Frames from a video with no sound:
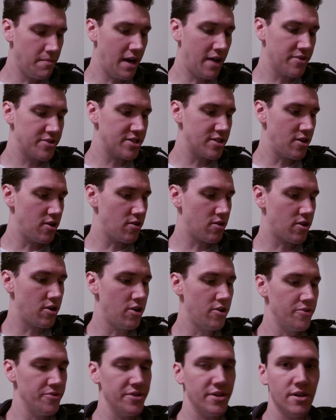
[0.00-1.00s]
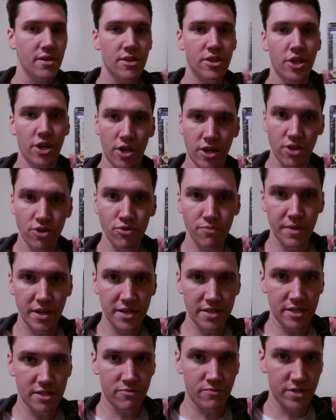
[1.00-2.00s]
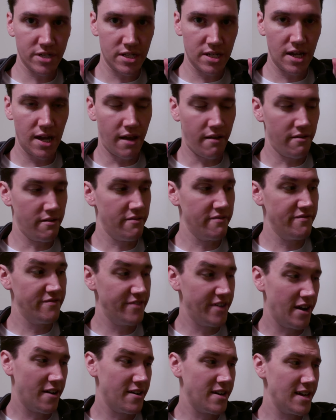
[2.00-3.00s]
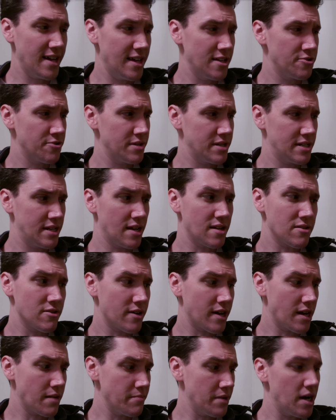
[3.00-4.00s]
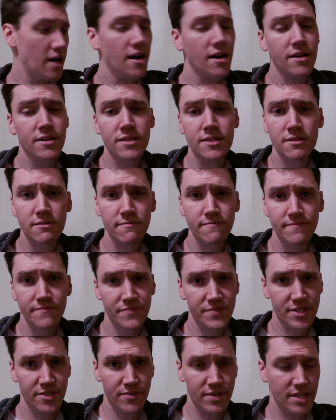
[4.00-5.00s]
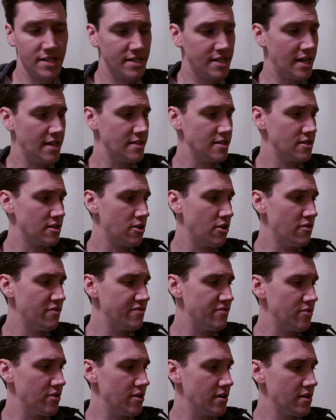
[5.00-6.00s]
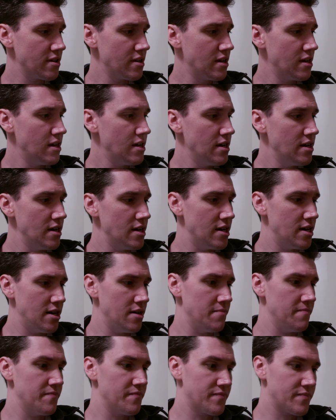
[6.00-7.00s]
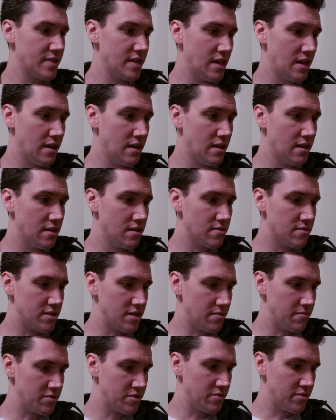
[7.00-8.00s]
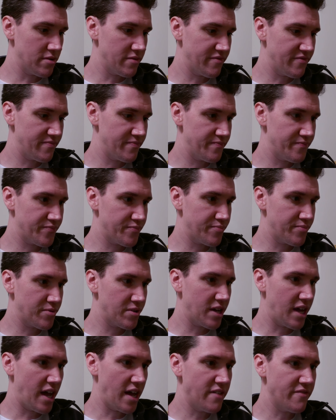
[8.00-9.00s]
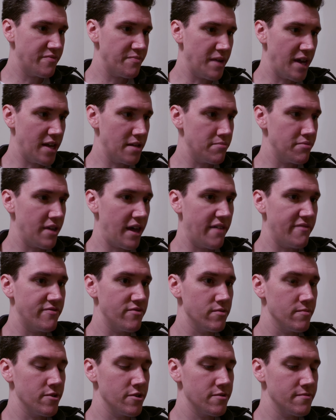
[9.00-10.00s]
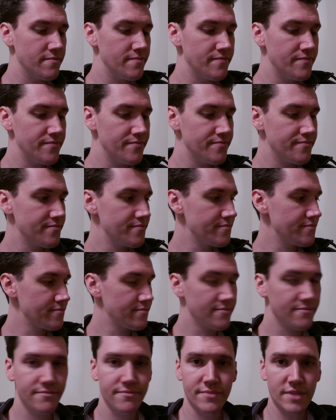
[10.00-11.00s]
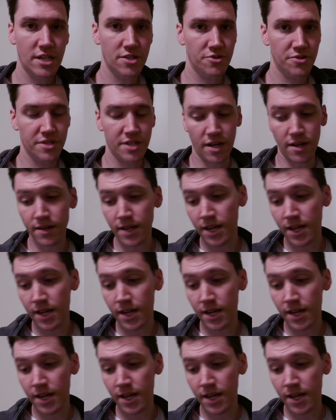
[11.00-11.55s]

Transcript: Mal saw called The Humans. Once again, very interesting looking box. So we decided to go for it. Some sort of caveman platformer. Interesting.